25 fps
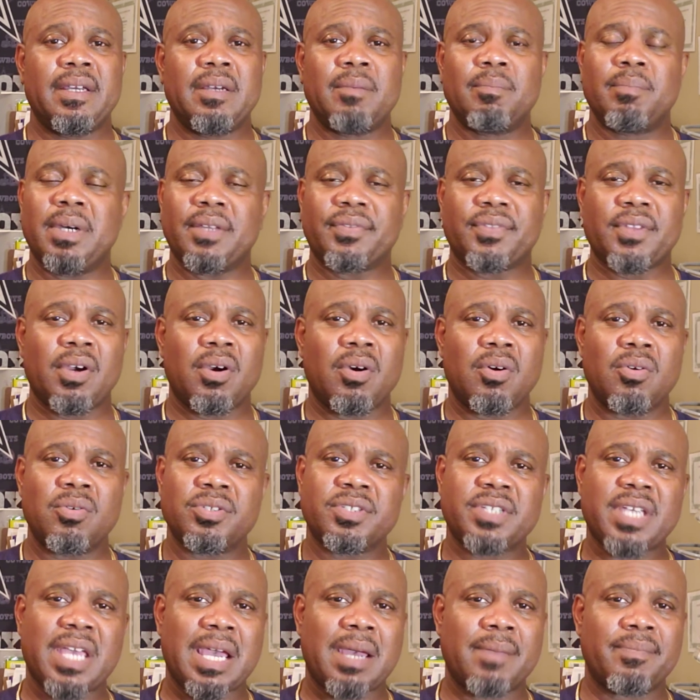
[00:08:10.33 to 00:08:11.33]
But the whole
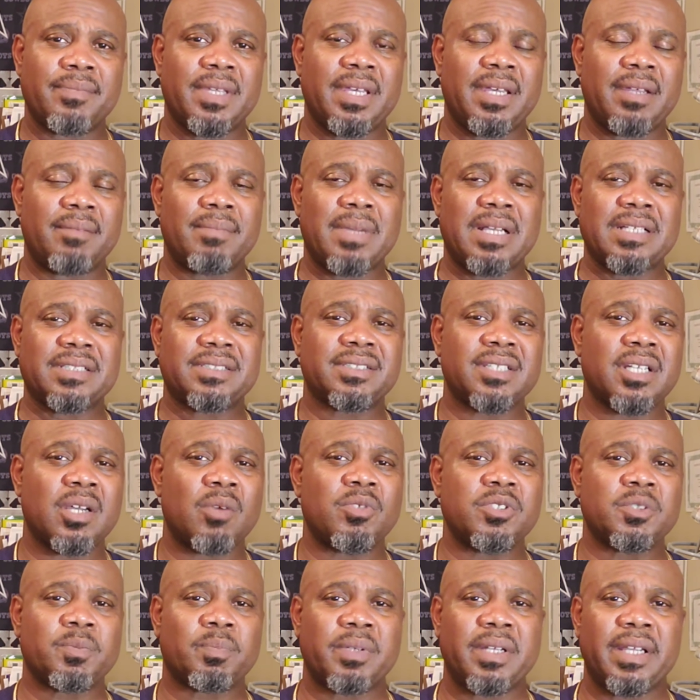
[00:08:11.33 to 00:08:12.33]
time that my son
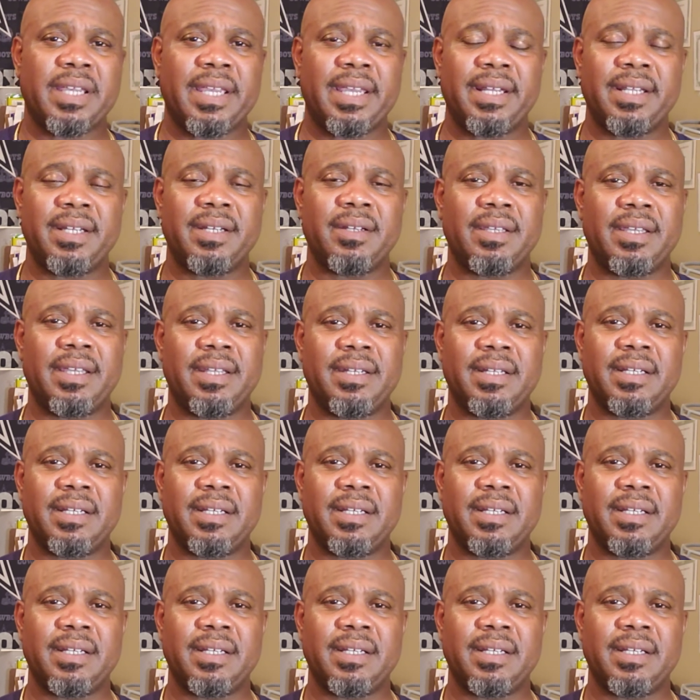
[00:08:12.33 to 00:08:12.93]
was playing in